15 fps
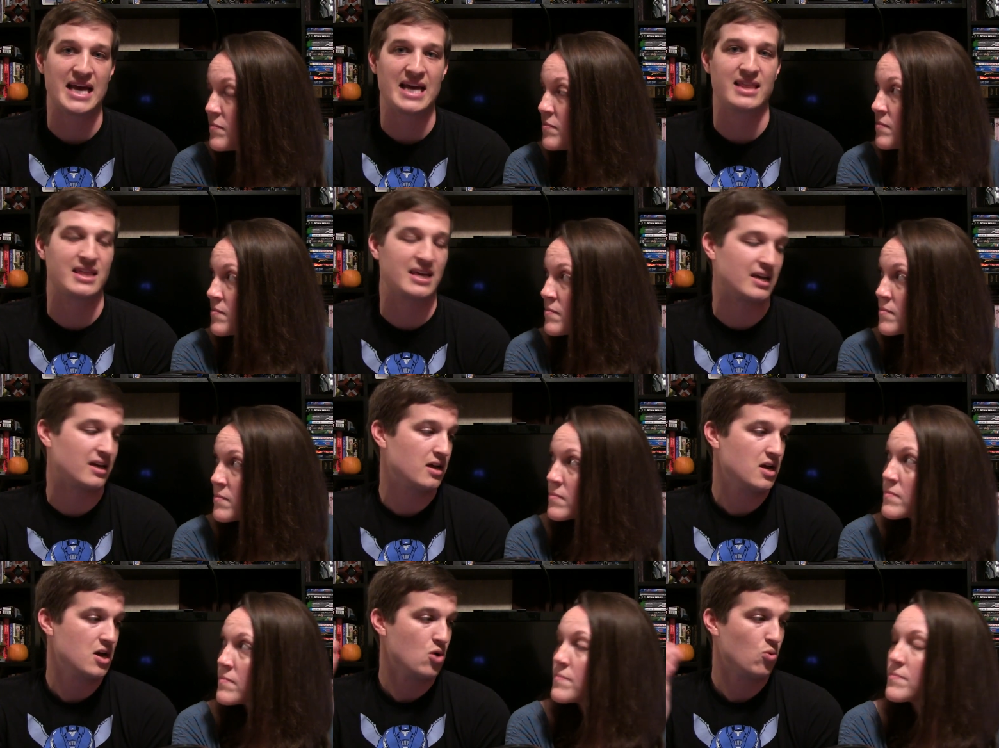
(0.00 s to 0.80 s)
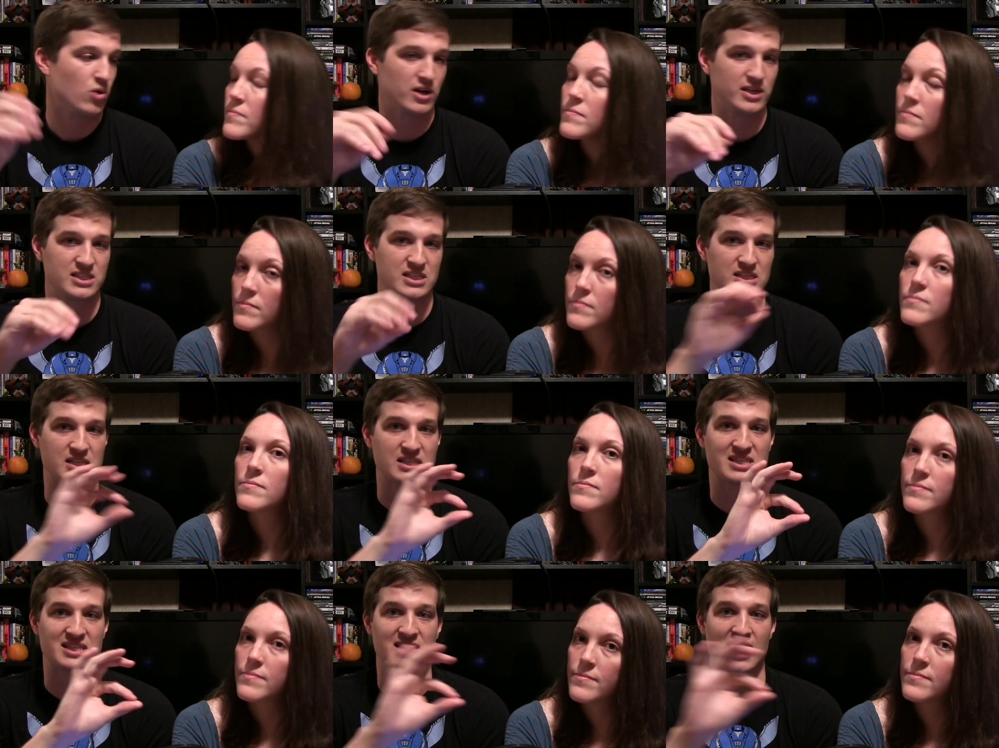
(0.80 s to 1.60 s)
Speaker 1: day thing where it's just
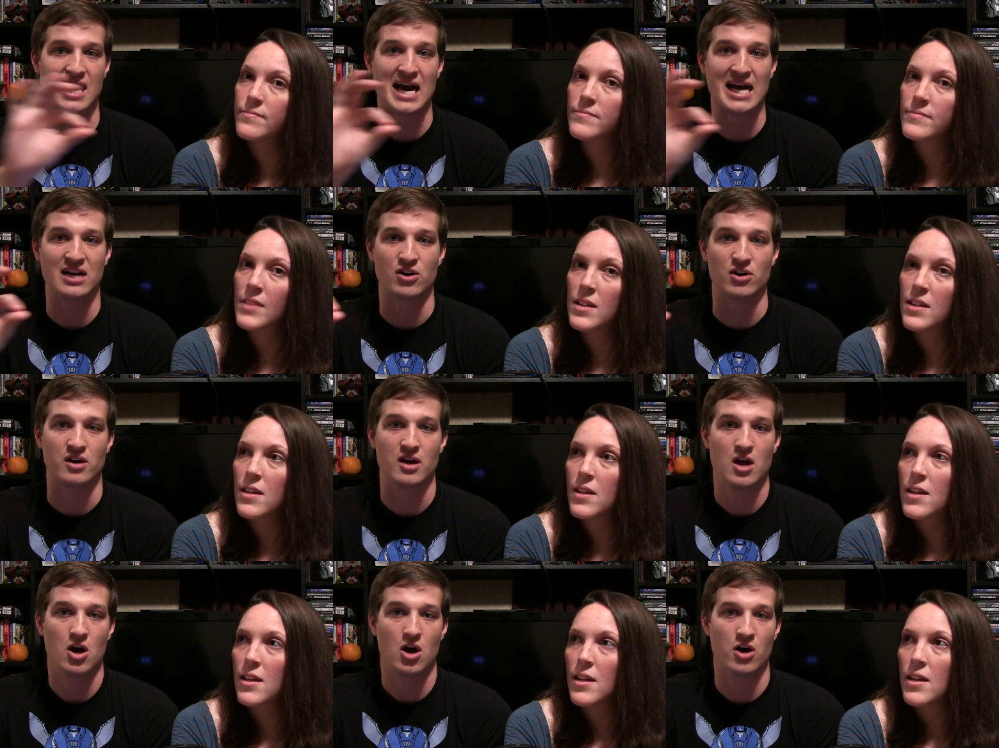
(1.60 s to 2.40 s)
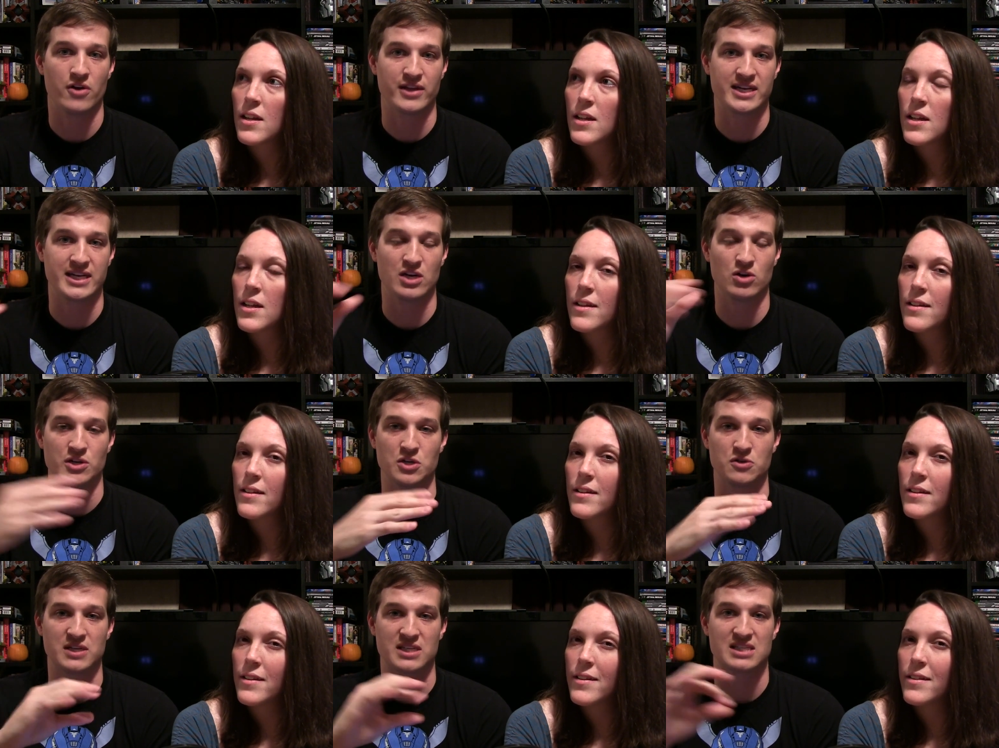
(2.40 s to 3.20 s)
mm-hmm. a slider on the deal
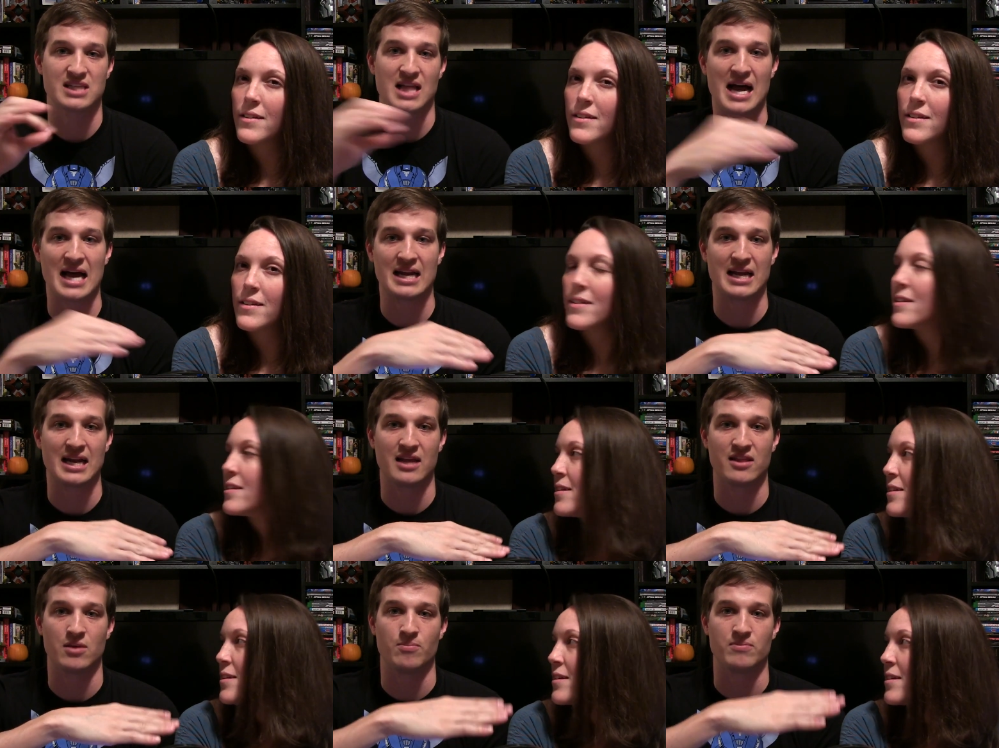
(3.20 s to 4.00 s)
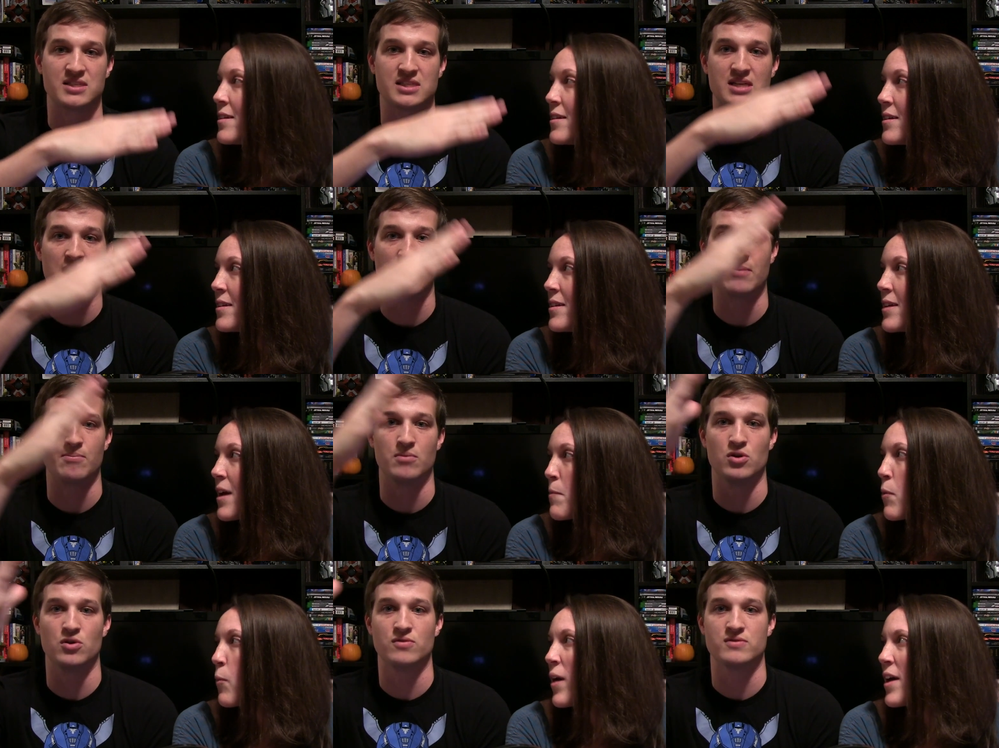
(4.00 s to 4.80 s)
and you just slide it and the sun
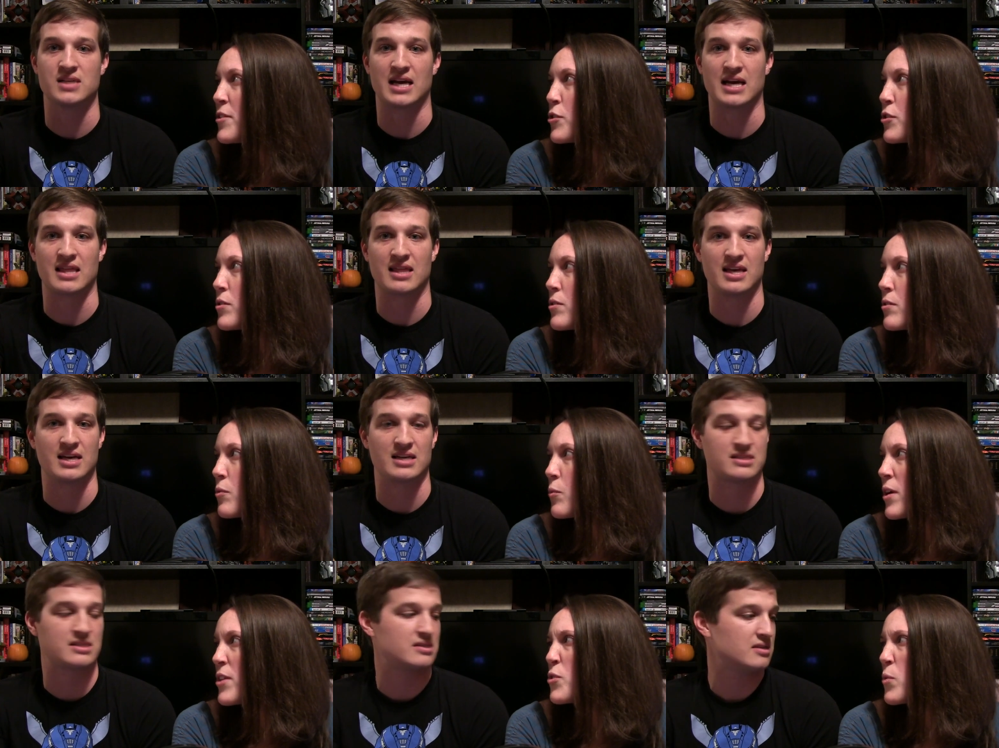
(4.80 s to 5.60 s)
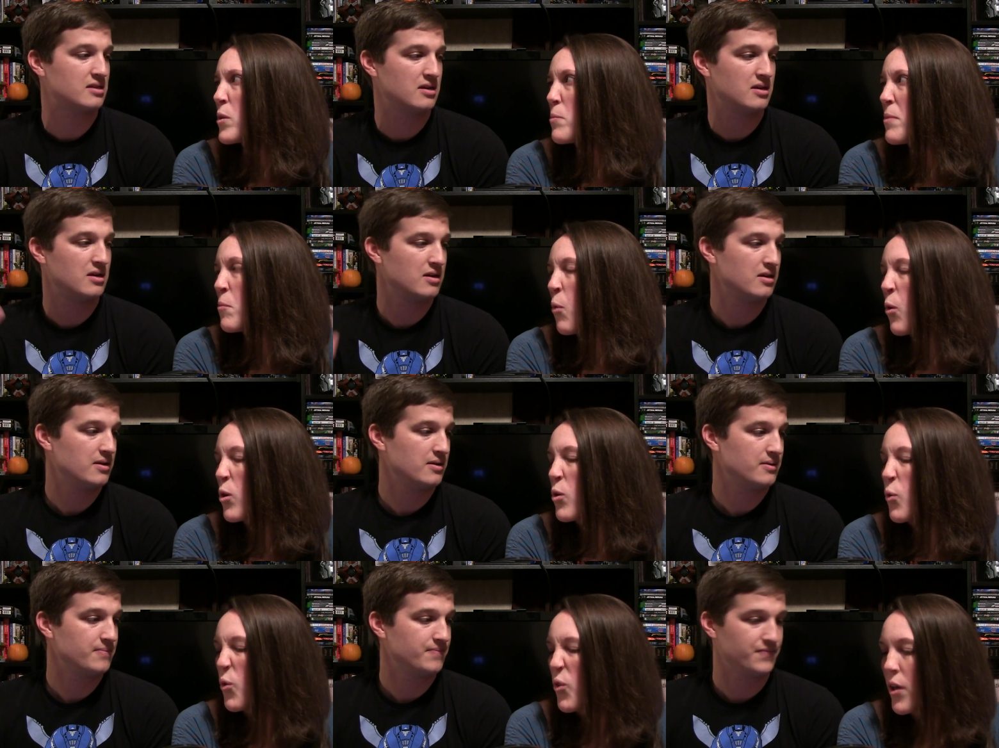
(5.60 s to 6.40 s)
moves weather, like this weather
Speaker 2: would be more
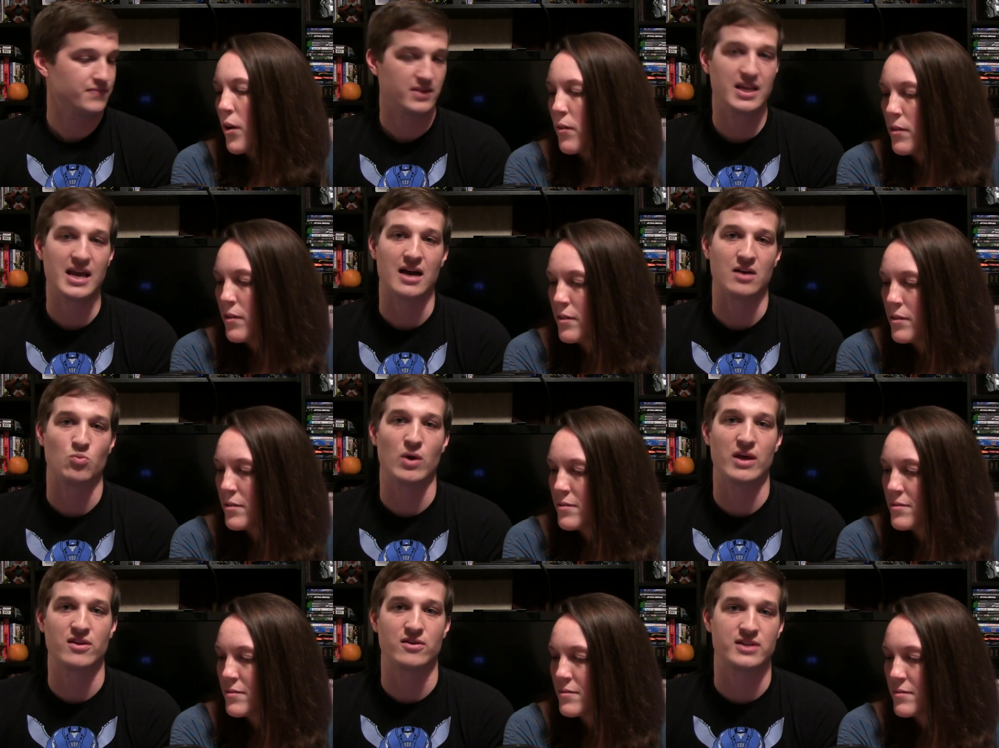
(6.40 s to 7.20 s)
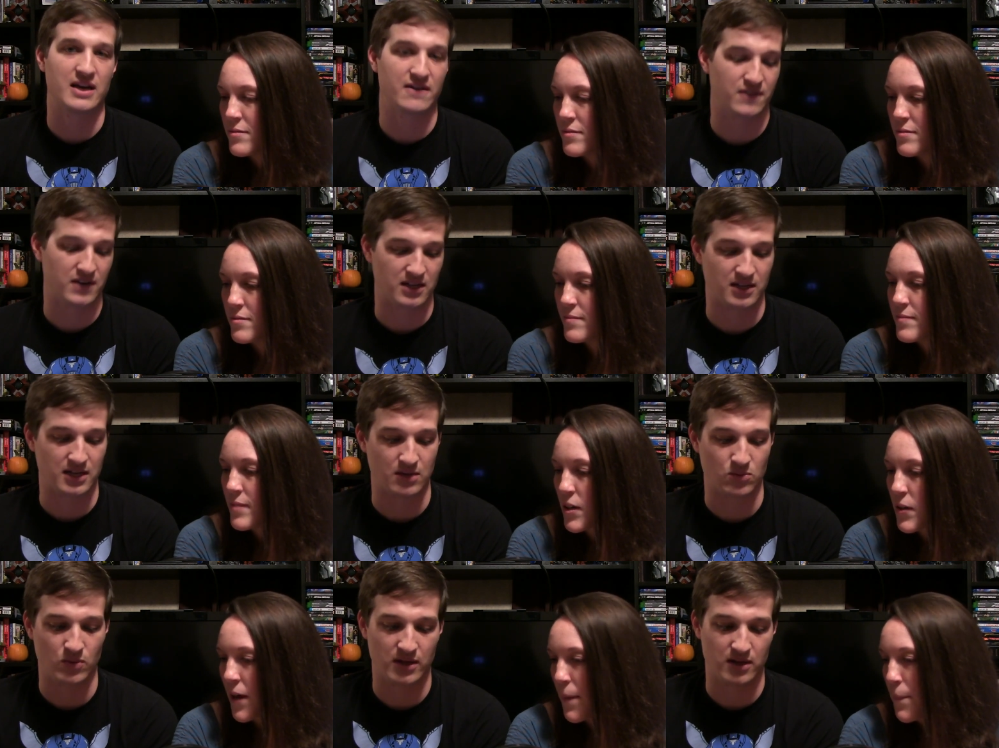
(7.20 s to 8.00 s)
cool though
Speaker 1: yeah weather
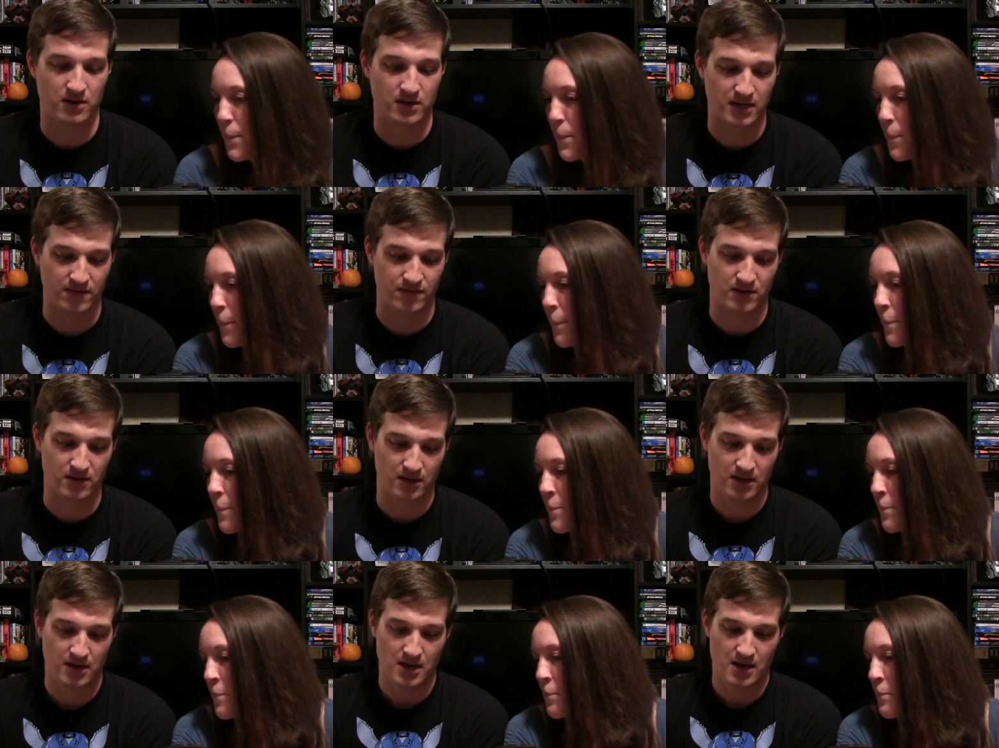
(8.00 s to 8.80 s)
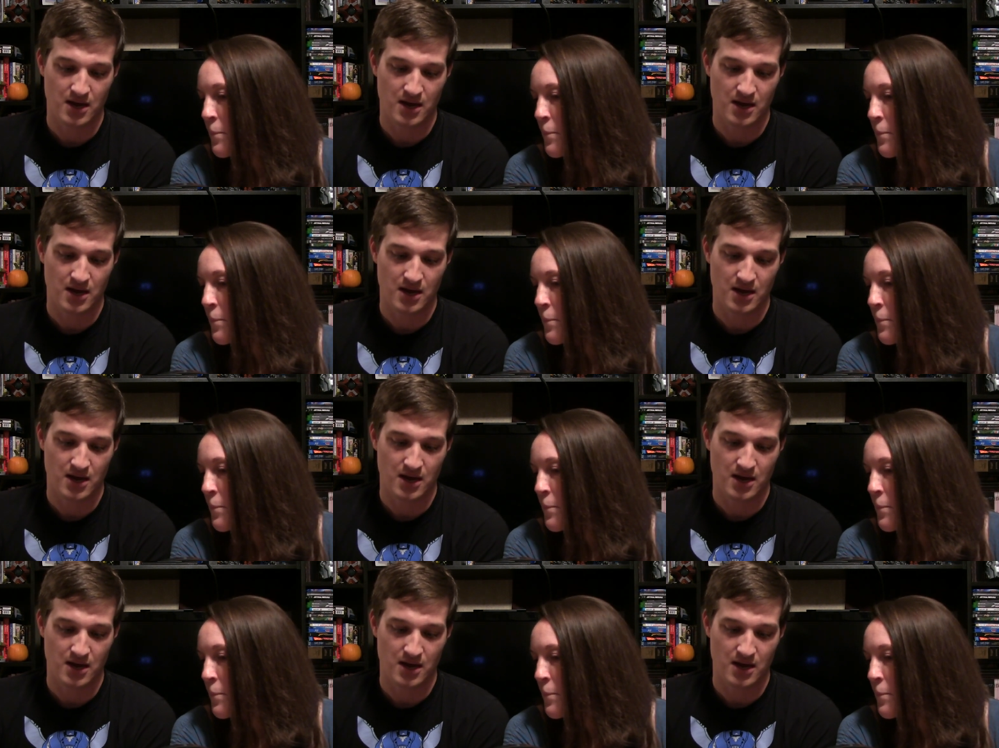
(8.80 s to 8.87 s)
definitely okay. weather definitely